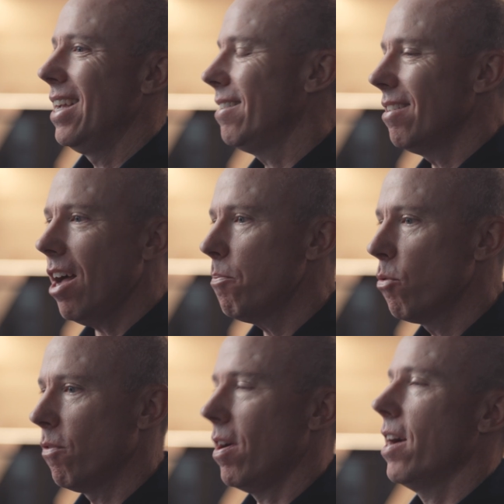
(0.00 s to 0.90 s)
it did not
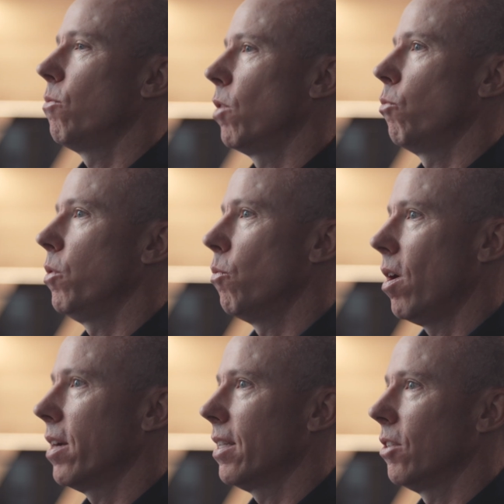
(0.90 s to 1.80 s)
provide what we
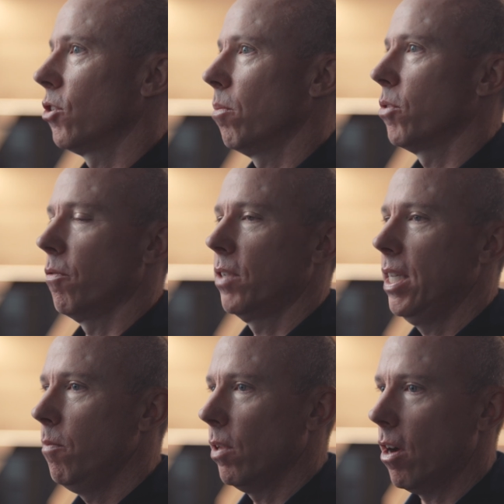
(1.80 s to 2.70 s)
wanted in terms of
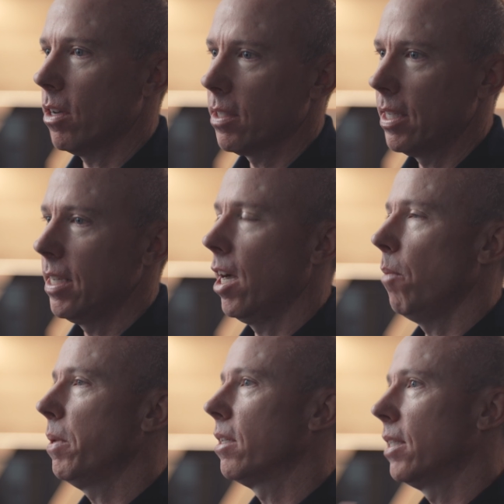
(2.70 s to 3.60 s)
team velocity,
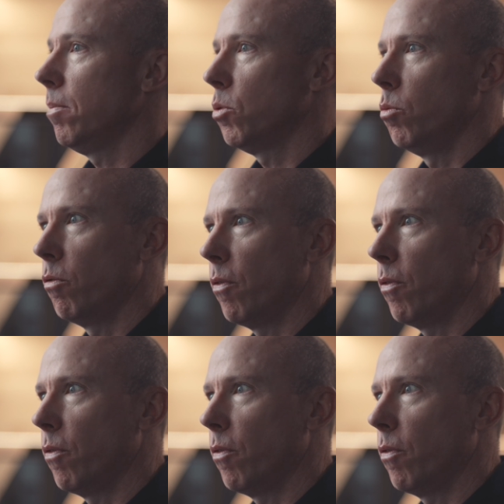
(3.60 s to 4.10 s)
helping the teams move